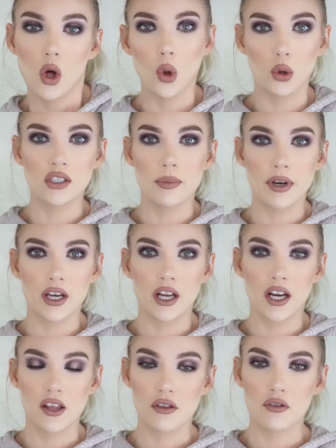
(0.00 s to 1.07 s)
oldie but
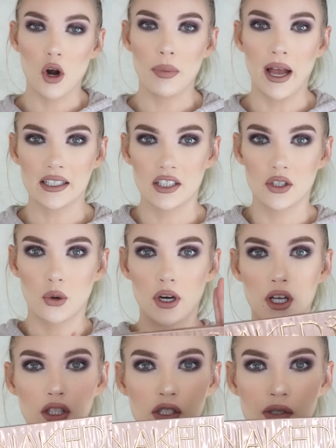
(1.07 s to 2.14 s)
goodie throwback
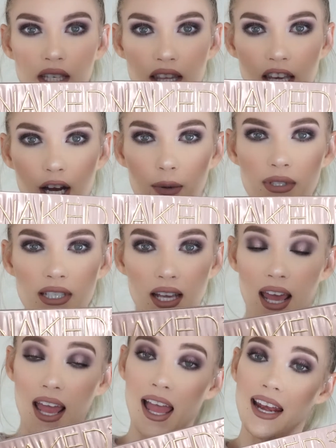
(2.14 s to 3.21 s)
tutorial using the Urban
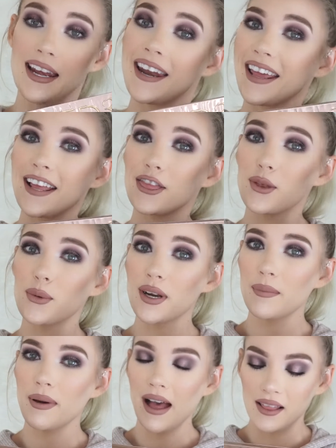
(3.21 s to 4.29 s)
Decay Naked
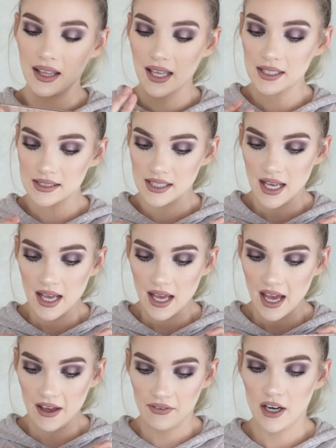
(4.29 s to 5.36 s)
3 palette.
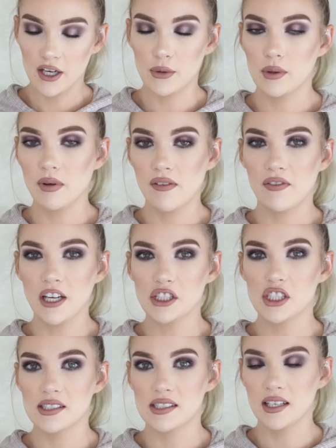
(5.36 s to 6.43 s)
I figured it would be fun
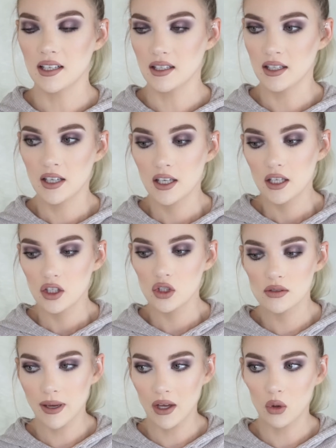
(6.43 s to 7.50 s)
just to
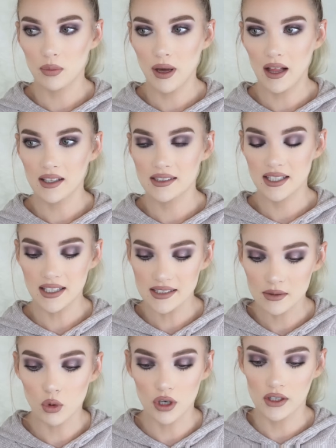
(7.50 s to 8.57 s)
use my old palettes, get
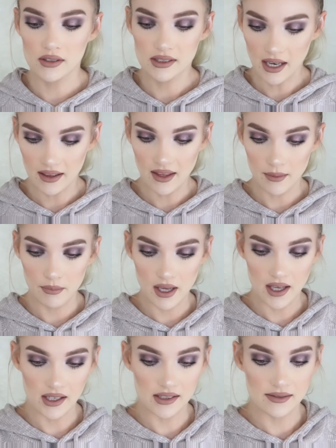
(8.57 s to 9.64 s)
some more use out of them,
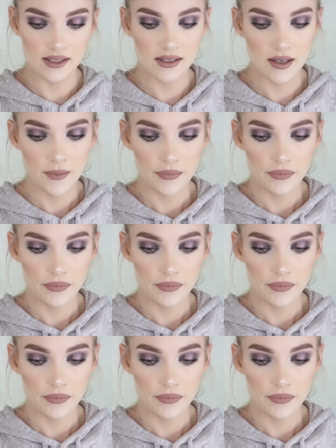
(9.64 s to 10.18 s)
because